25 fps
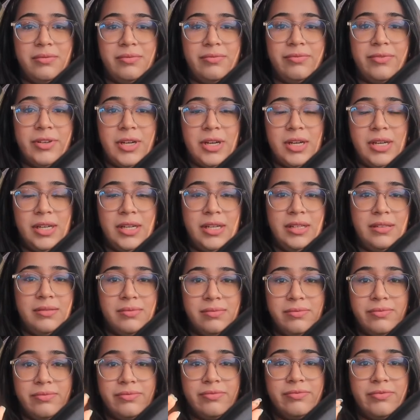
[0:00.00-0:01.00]
very,
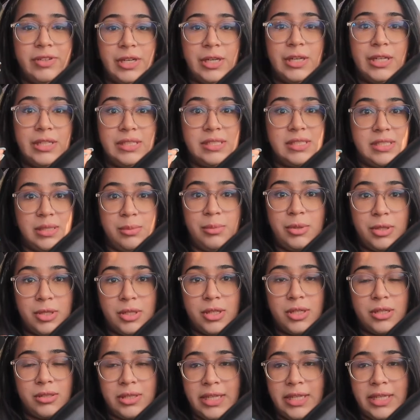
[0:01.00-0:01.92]
very similar.